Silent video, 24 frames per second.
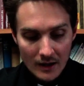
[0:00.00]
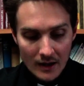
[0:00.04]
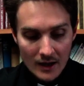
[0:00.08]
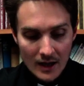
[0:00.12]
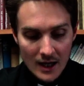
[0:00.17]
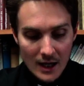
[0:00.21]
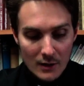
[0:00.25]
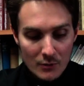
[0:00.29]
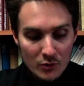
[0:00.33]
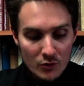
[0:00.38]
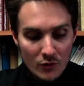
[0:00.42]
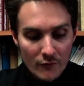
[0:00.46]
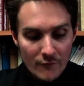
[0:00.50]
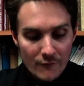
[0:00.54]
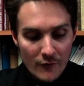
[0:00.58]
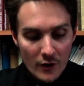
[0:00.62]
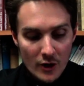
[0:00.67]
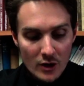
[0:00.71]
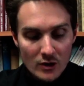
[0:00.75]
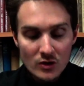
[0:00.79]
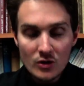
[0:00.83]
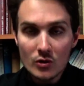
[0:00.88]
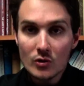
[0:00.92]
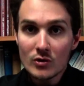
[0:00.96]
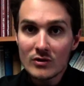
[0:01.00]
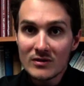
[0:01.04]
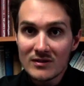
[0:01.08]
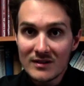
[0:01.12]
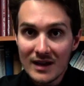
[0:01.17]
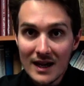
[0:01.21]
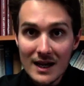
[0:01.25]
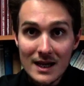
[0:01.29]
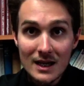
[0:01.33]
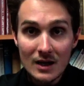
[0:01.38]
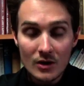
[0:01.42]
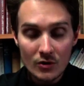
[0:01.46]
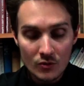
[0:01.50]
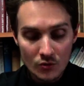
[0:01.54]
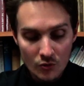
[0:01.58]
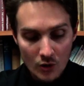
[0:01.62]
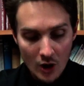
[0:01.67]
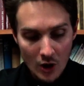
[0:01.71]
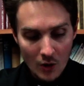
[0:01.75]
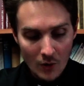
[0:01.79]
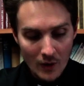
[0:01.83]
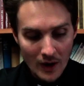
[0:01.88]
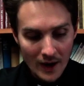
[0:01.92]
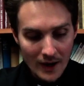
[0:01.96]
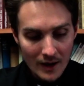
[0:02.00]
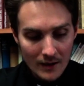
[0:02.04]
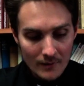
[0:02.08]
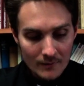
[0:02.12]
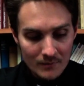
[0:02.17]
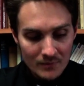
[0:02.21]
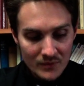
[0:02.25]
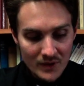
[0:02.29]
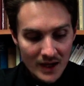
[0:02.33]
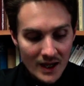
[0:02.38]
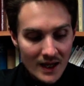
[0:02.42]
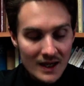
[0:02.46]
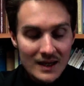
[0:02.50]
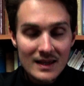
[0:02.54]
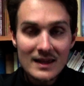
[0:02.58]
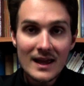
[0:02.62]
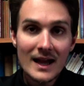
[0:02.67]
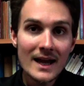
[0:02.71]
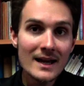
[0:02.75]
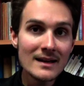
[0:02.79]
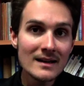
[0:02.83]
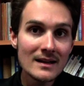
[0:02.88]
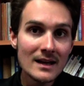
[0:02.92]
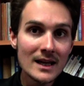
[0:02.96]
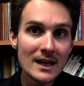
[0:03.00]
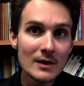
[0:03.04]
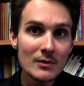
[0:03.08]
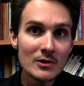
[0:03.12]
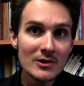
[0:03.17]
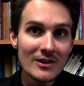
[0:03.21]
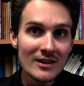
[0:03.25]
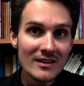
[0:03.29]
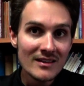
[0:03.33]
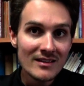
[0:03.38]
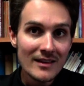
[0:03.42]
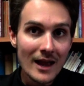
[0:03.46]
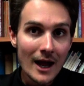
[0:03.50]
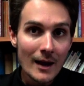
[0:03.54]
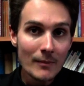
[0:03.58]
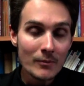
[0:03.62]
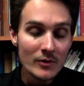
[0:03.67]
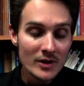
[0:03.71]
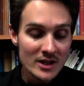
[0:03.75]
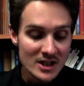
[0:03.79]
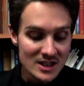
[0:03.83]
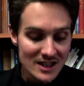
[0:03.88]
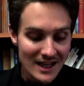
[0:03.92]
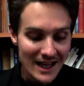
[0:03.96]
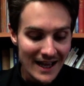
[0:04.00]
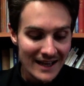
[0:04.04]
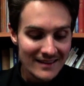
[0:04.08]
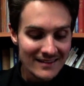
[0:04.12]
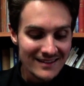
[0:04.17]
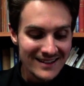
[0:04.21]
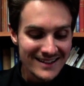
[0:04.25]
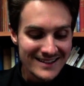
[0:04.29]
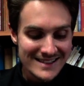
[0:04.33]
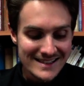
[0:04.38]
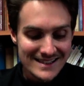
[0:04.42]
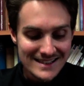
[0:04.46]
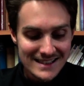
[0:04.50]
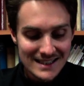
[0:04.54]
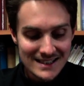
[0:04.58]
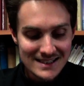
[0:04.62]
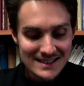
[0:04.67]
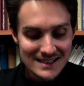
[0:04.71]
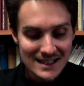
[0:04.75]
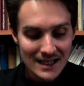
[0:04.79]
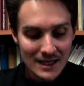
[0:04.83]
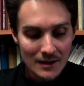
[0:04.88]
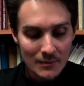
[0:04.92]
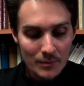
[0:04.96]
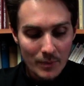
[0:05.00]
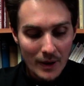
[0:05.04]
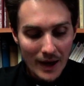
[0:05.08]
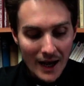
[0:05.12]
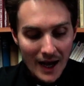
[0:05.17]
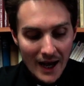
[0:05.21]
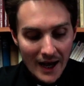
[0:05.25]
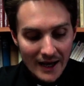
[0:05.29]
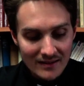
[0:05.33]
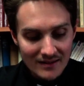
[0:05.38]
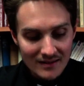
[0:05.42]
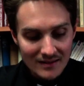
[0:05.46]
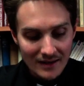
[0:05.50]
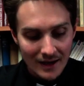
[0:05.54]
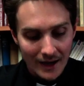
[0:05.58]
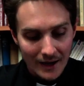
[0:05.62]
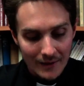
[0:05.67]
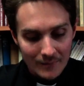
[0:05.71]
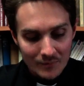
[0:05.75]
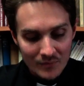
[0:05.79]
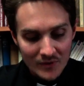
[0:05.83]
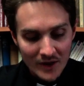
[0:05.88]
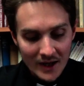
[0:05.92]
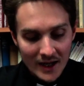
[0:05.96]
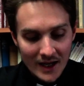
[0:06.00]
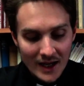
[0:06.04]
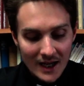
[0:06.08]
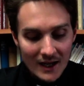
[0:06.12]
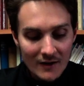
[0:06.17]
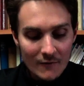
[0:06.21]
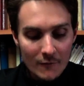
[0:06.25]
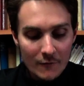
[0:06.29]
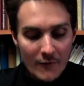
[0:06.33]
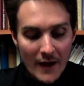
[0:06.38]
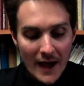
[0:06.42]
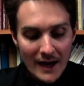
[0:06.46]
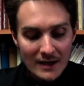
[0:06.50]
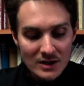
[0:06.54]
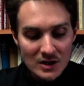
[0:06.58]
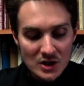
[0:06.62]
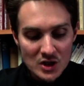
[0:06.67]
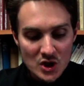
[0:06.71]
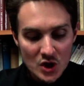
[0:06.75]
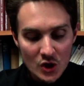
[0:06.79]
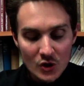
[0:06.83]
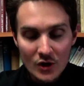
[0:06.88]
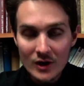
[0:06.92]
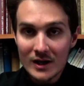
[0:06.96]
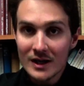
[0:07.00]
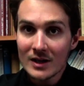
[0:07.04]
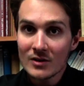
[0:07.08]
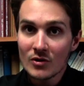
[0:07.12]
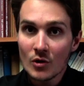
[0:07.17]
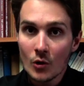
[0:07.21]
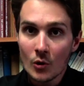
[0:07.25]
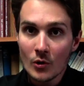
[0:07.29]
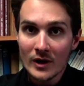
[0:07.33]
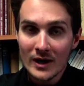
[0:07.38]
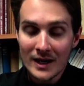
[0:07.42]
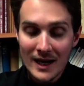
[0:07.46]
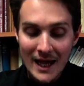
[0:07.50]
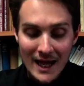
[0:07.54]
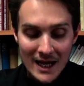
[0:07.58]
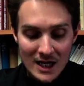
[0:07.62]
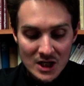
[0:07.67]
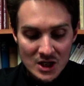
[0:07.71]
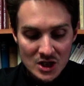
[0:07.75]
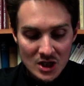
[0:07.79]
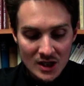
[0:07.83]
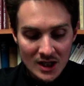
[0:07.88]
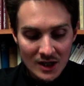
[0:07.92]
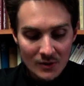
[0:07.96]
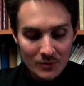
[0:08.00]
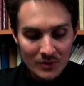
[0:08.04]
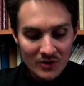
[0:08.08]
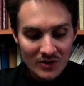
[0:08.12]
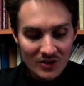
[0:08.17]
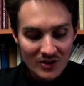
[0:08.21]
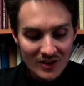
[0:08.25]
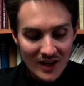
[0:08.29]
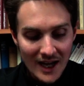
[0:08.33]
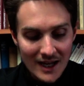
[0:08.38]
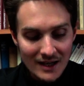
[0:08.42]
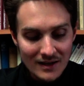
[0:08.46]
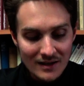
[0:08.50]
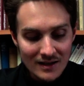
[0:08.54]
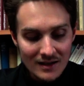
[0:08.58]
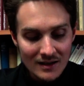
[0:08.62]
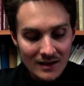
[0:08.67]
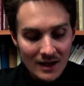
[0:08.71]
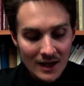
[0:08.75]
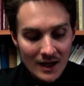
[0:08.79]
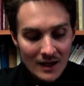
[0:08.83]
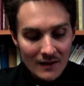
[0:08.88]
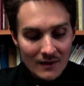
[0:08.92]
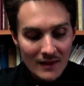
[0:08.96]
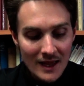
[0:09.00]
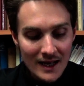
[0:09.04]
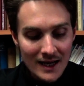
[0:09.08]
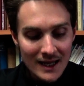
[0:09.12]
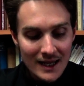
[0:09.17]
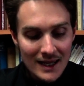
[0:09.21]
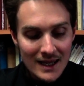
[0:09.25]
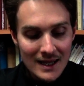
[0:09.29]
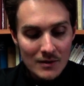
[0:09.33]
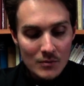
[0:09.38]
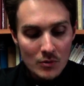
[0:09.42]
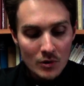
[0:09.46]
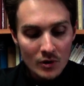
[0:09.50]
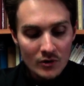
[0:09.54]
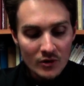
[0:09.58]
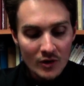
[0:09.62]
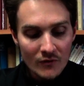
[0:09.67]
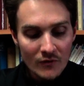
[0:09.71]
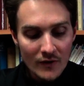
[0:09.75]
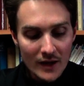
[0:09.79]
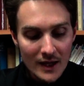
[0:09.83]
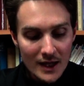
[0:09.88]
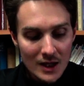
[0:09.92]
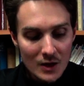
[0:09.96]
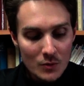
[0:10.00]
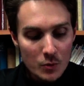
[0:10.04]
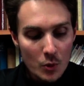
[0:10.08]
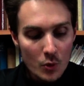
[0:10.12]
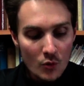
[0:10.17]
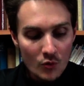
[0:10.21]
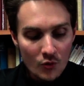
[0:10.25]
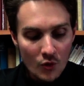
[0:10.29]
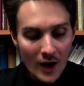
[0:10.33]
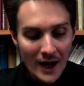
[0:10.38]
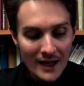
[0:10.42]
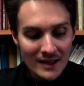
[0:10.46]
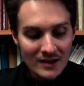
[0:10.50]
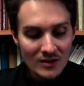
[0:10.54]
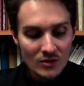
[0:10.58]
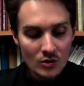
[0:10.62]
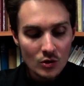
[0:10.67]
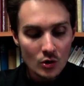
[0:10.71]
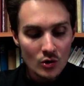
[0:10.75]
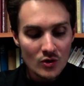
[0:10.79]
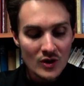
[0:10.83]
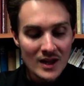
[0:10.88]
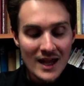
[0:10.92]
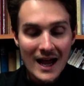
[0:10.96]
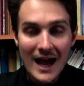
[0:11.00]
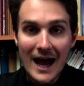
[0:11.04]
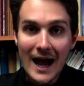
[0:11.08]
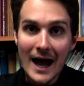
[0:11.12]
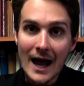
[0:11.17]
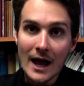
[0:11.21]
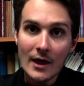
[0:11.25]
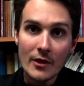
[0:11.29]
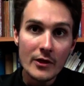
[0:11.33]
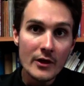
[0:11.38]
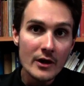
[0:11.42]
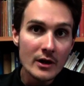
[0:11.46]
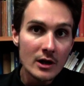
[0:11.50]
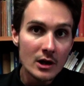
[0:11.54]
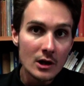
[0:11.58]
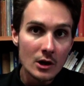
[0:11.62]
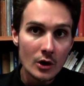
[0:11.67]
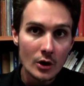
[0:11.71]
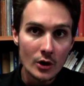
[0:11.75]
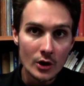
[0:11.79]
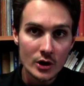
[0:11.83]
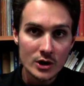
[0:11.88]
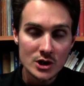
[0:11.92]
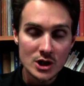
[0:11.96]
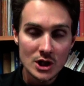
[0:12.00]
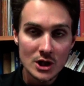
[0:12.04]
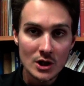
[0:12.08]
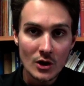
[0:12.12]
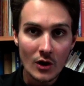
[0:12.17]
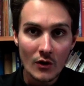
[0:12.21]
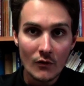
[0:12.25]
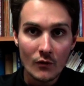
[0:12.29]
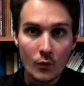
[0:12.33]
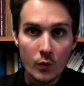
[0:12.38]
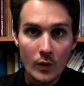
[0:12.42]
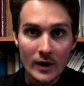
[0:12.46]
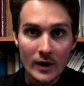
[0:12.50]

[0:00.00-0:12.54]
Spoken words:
He was referred to Deacon Roer, yet he was established as an assisting pastor. In fact, during his ordination, it was stated that he was of equal rights to the other clergy of